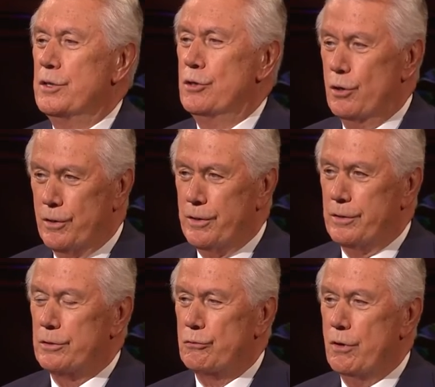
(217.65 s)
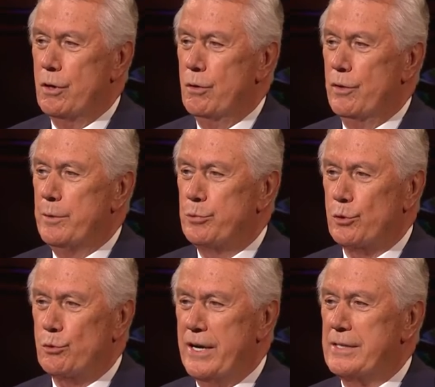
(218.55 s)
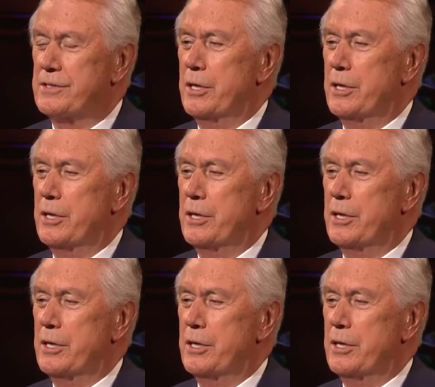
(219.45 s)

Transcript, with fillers: to learn, grow, and progress,